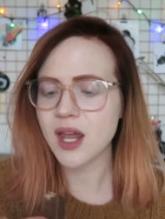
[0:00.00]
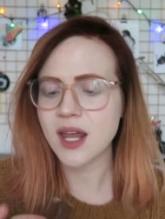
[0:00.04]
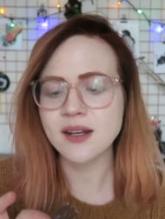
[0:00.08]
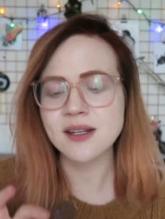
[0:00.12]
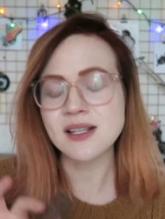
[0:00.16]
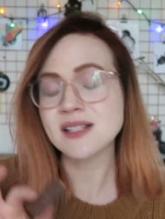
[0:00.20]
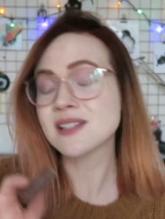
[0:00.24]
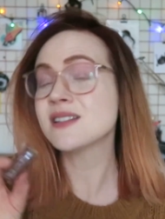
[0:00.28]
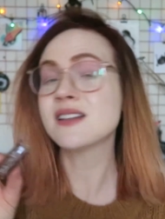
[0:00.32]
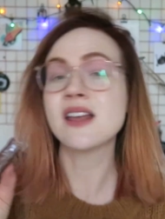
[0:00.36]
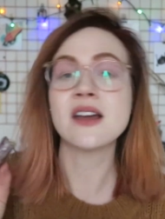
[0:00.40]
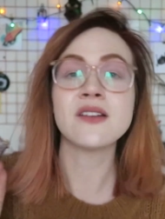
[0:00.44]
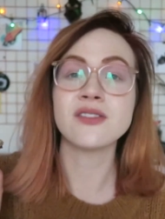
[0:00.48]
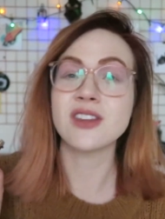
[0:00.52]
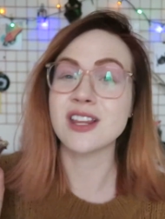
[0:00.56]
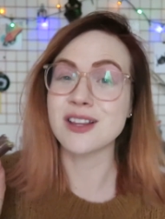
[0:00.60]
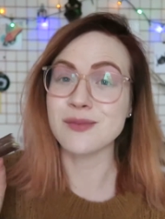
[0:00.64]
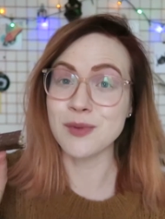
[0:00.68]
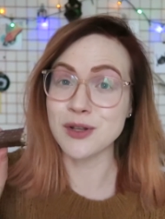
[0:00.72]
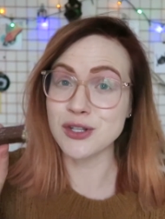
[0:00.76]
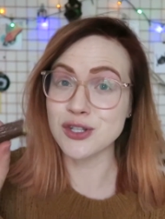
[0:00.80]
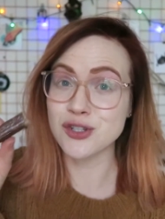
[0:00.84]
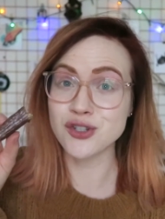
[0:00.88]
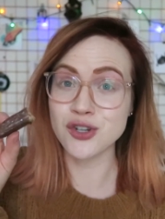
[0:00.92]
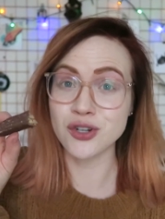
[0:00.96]
It doesn't have
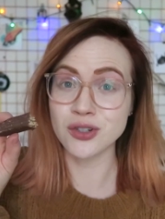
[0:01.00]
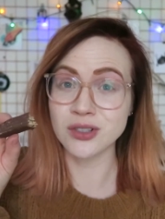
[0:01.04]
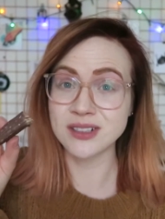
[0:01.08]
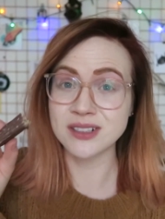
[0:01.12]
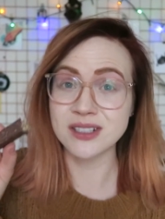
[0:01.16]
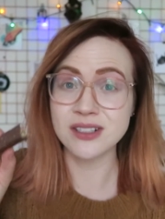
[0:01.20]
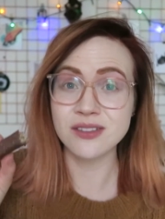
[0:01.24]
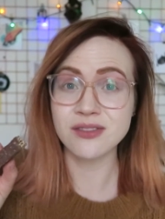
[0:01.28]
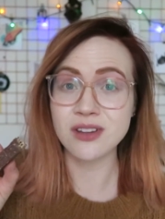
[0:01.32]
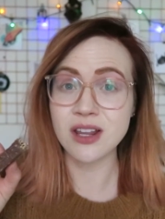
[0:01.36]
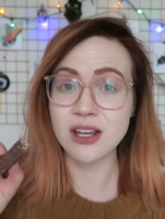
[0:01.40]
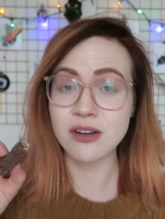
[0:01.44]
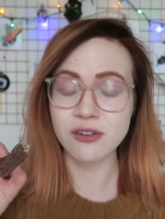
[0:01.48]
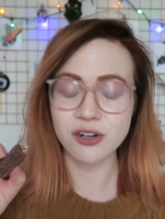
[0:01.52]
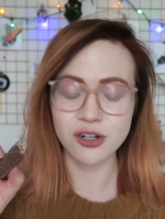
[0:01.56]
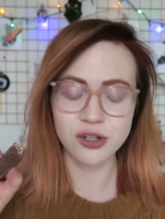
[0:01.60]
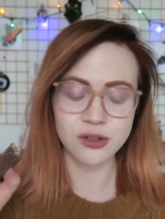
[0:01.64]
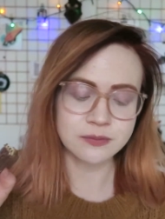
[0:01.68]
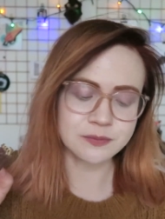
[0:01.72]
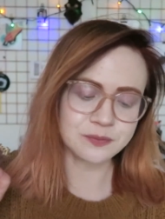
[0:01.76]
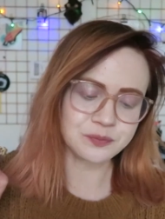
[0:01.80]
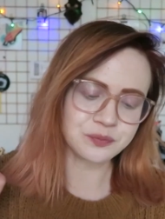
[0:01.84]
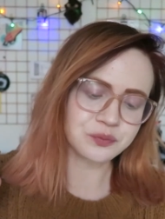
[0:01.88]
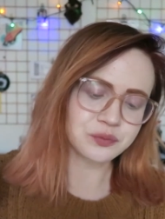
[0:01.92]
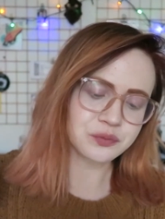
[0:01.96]
that much chocolatey
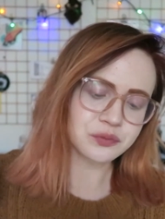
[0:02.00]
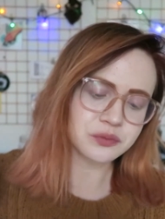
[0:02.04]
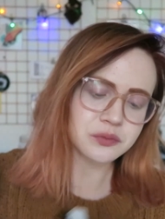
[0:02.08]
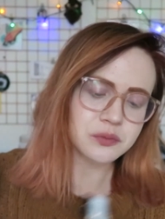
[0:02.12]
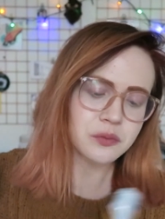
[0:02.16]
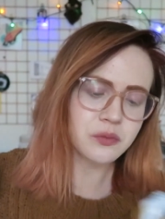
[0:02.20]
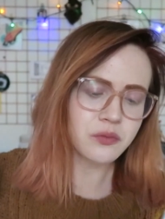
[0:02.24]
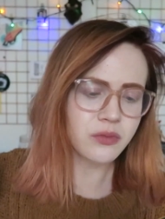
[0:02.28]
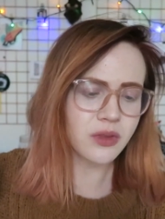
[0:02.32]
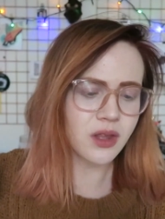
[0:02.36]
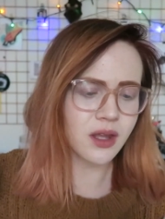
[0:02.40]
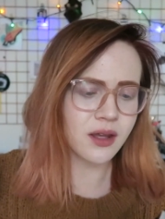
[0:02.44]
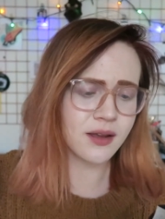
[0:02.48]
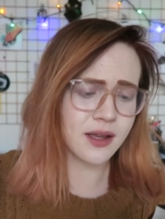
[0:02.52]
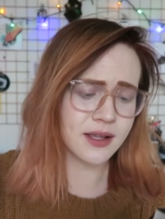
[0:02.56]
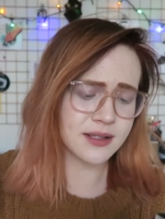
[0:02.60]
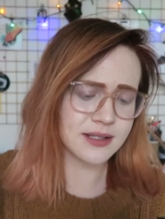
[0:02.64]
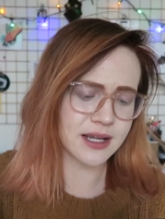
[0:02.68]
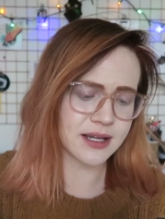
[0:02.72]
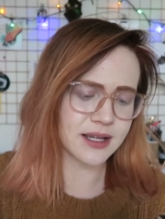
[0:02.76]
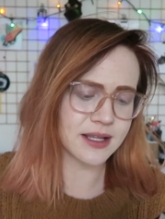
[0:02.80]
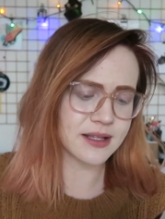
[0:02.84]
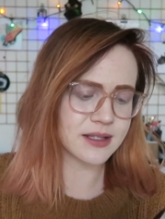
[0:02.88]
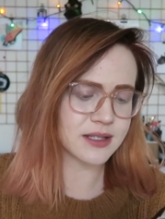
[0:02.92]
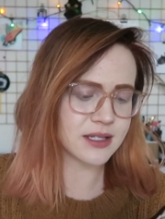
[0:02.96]
flavor,
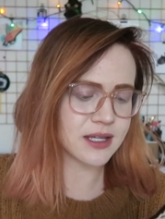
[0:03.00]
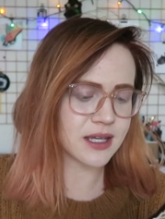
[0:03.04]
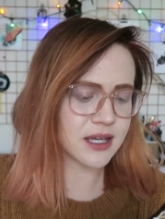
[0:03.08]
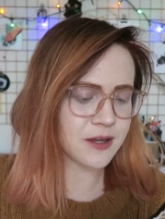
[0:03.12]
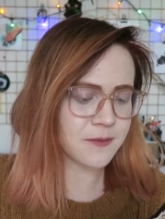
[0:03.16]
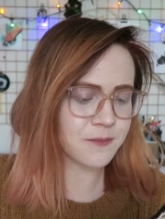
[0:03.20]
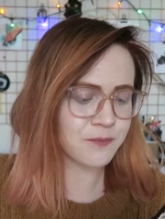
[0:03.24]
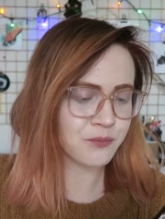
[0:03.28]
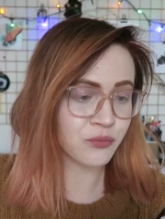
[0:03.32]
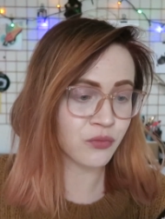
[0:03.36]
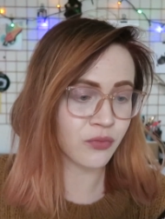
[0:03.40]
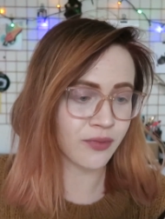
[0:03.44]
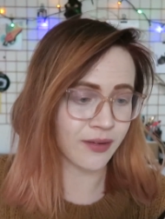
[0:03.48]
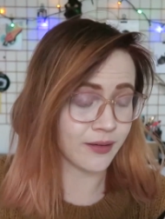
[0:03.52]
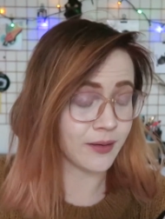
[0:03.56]
as I can see.